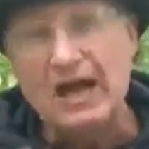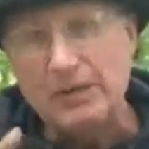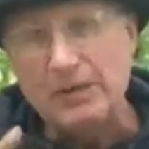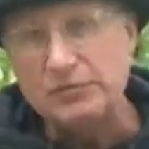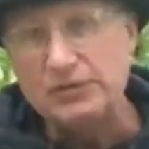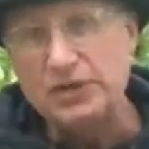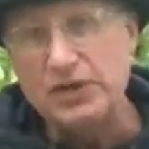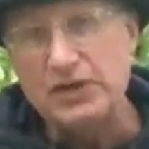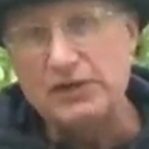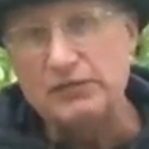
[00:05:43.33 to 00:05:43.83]
I'm
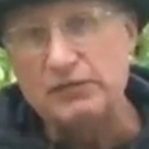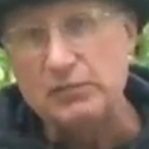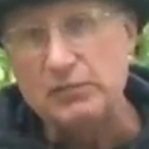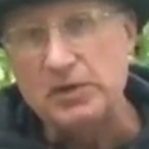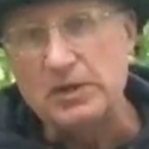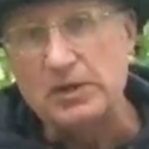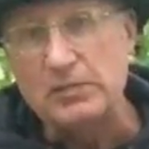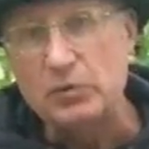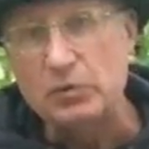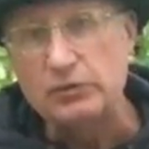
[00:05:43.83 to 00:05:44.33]
Kenny from
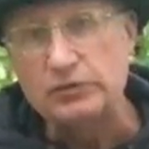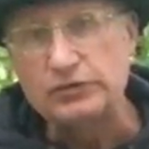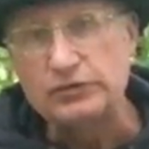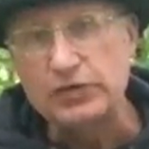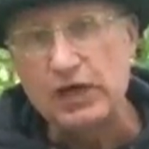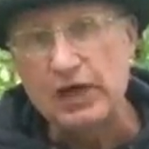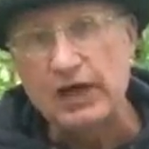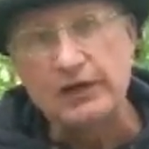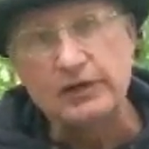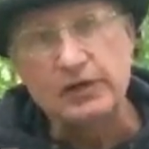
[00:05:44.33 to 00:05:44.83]
Mini Bowl
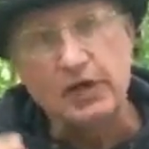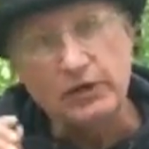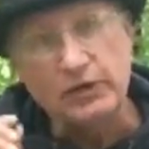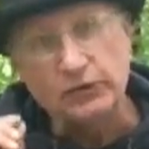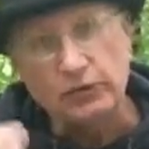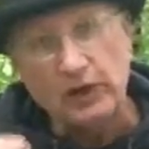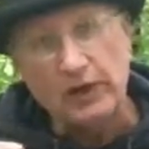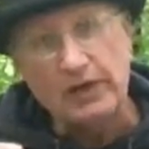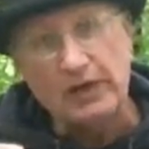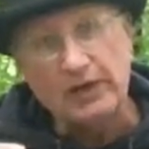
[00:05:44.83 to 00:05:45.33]
Design.
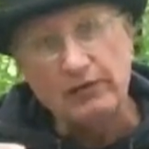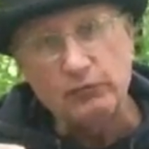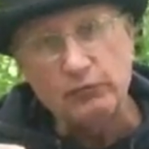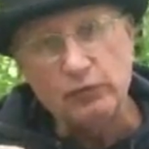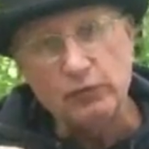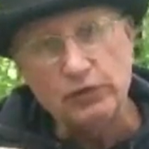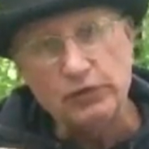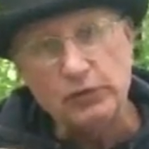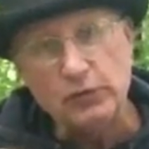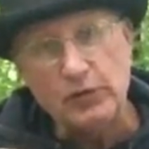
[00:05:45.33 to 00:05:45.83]
Try to have a
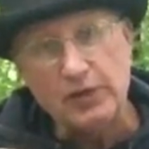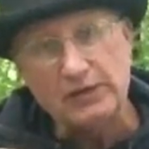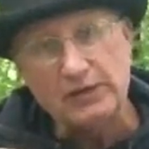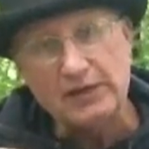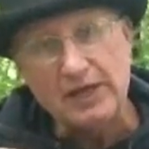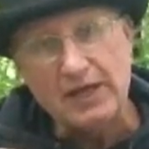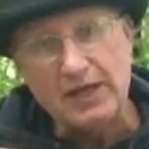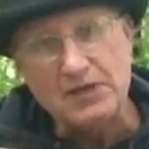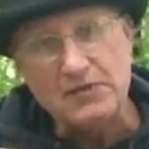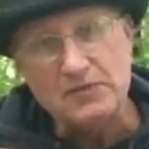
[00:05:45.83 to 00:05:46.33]
really great
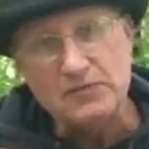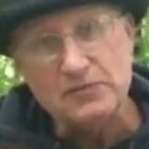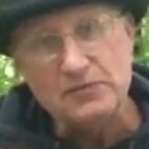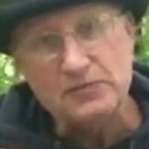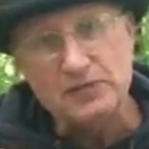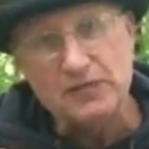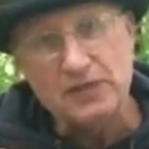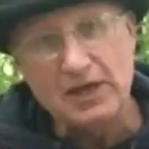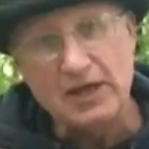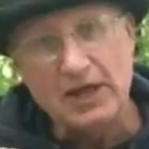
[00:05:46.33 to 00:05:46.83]
day
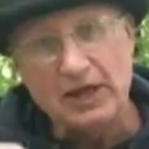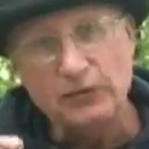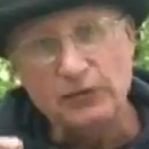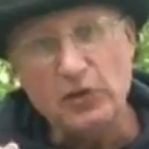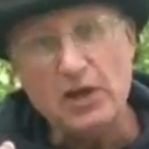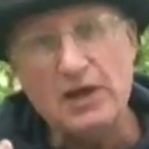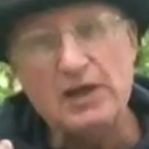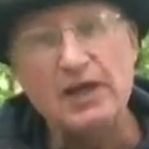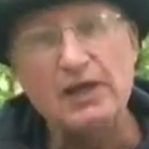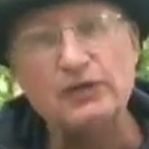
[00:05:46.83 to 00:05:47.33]
and
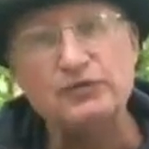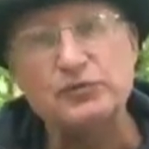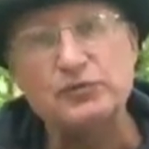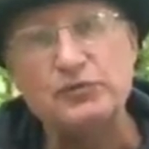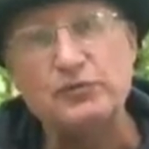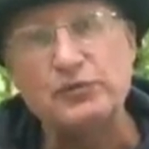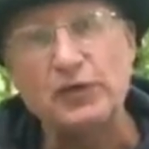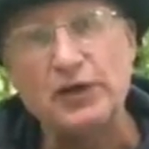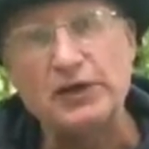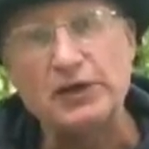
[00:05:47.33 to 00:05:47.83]
try to have
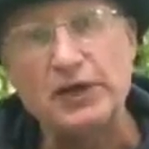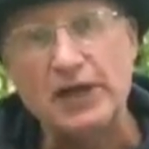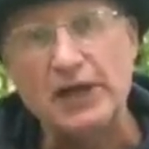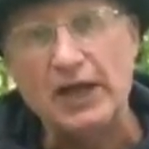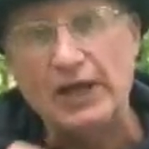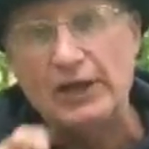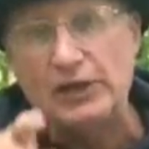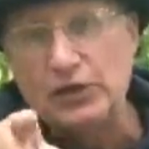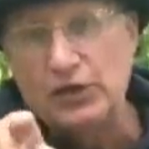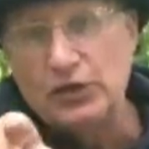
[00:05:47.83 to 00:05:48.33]
some fun today.
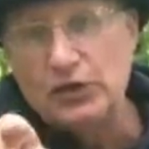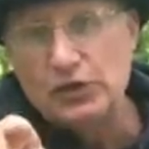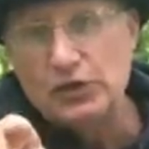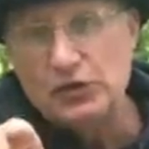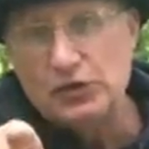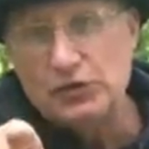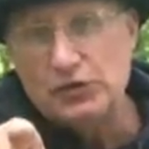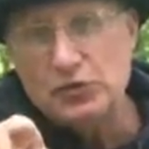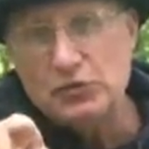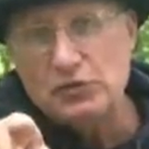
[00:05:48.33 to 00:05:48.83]

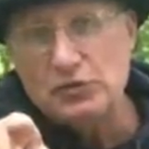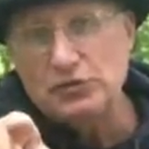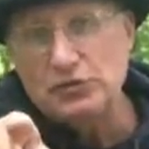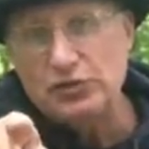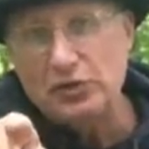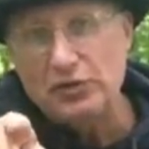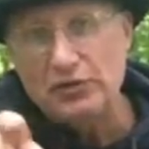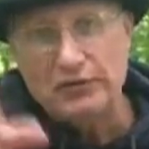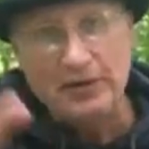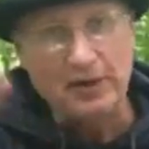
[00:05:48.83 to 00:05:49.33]
You
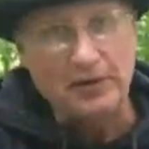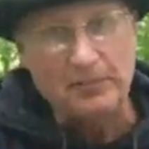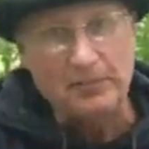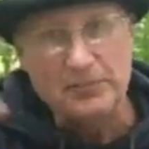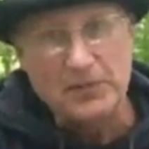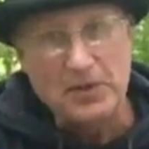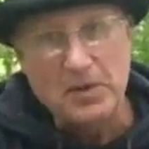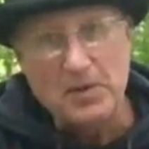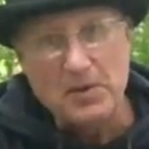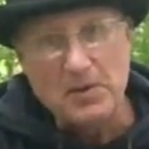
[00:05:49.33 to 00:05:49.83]
deserve it.
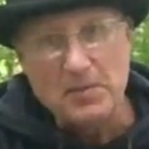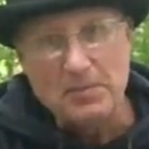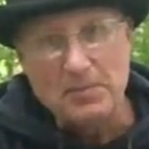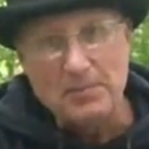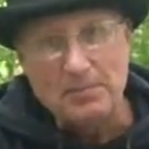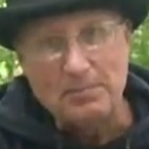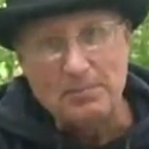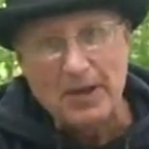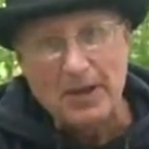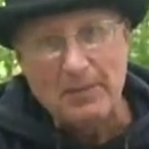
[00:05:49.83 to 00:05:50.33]

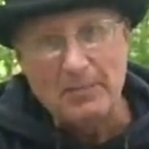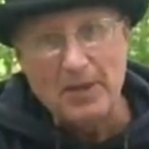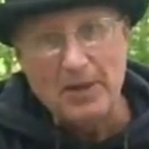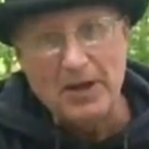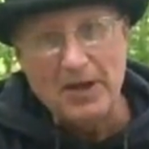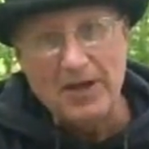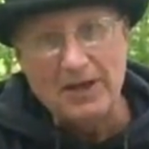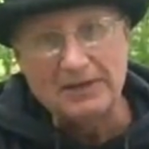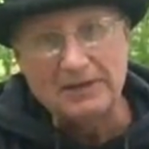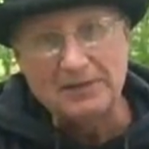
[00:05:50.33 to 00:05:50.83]

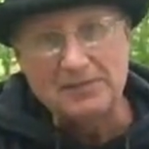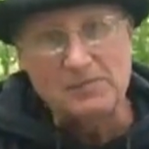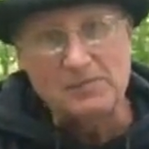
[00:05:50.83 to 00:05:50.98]
Bye-bye.